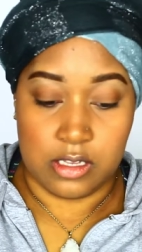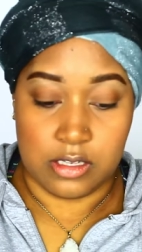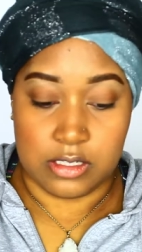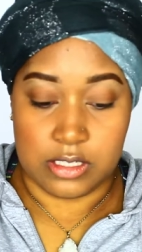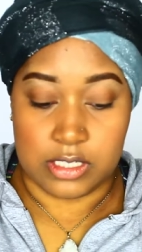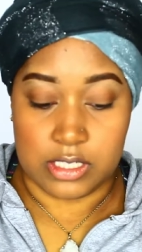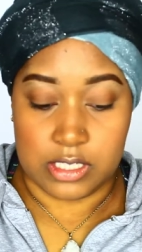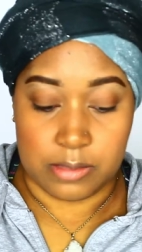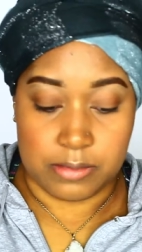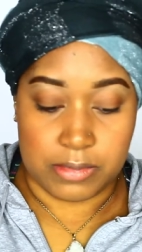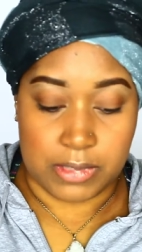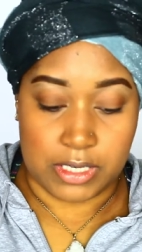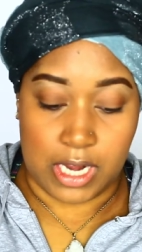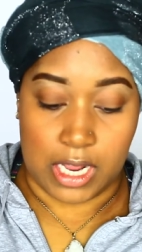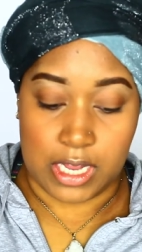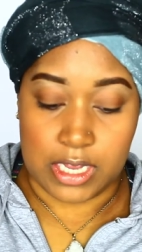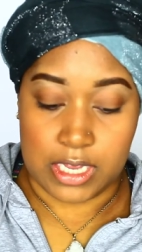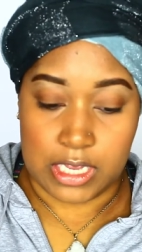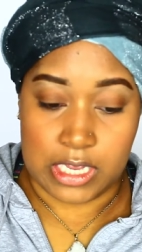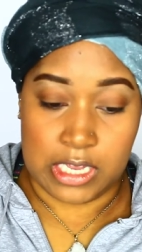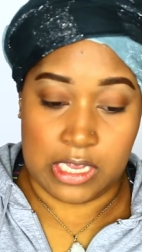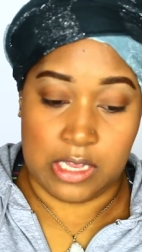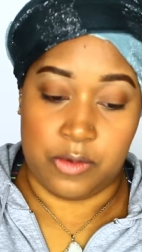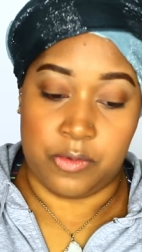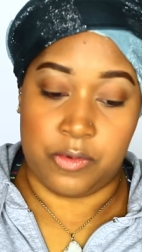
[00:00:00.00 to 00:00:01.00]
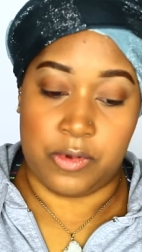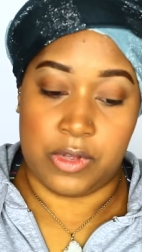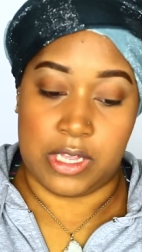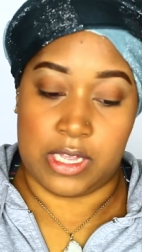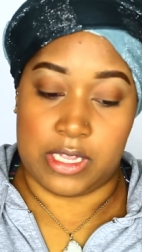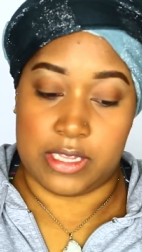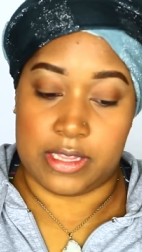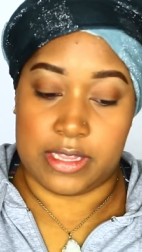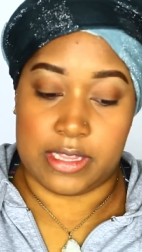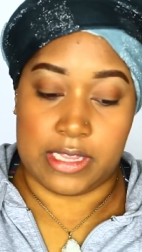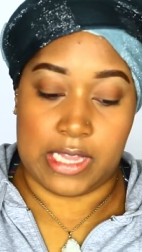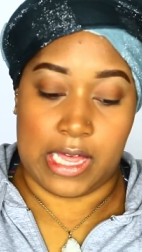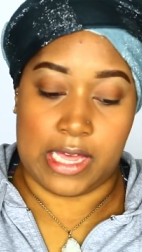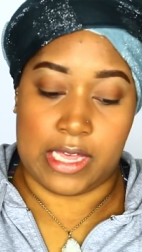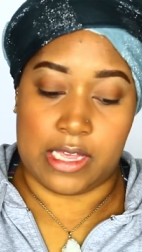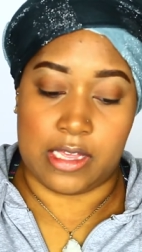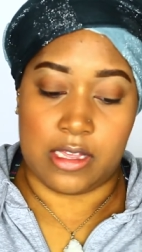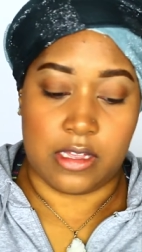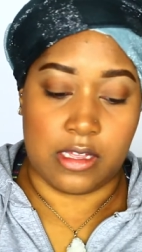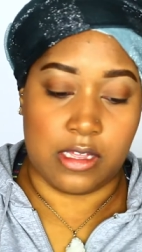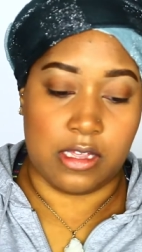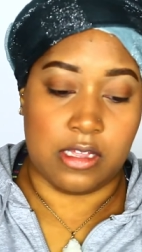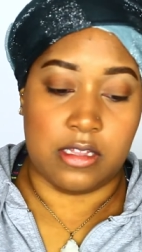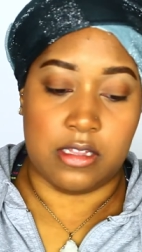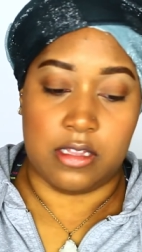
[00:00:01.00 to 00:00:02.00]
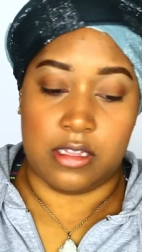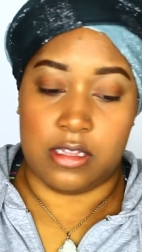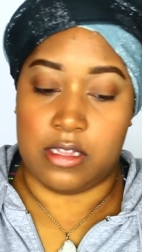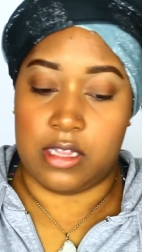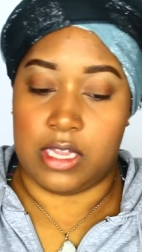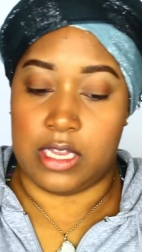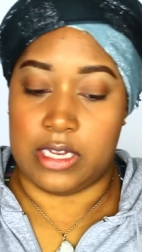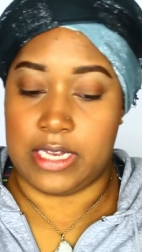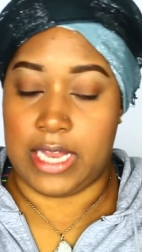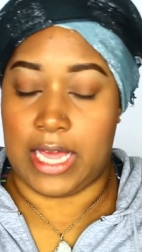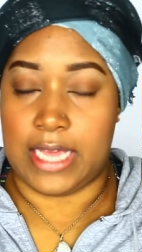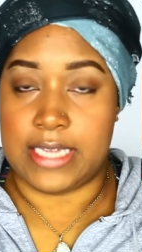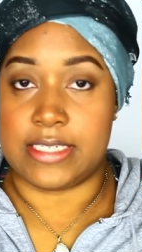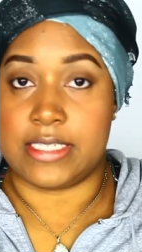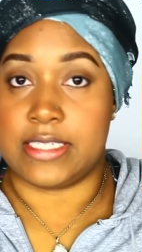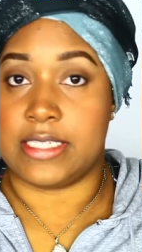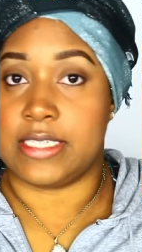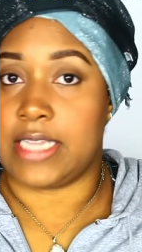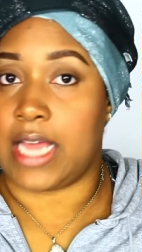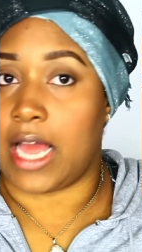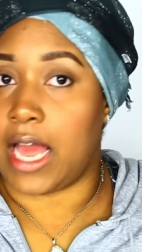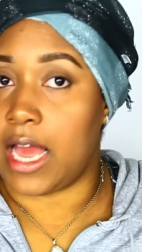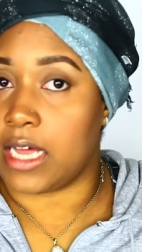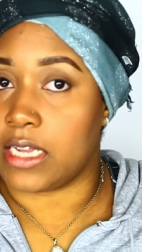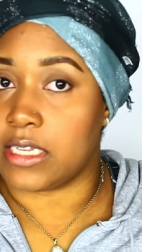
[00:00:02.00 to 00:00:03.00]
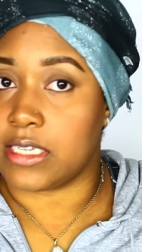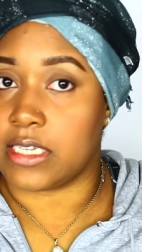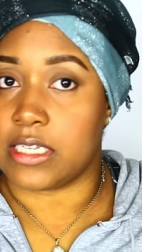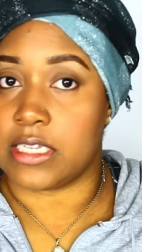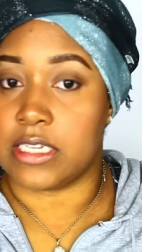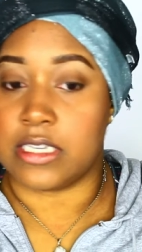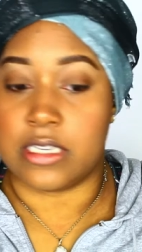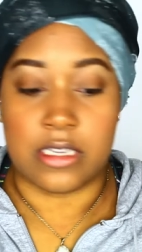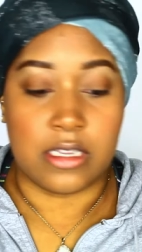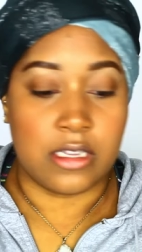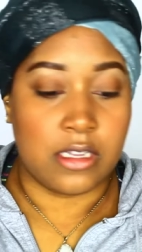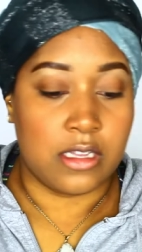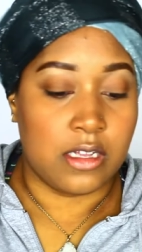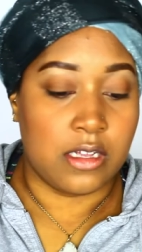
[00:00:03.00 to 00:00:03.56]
Something I could eat with, like a light salad,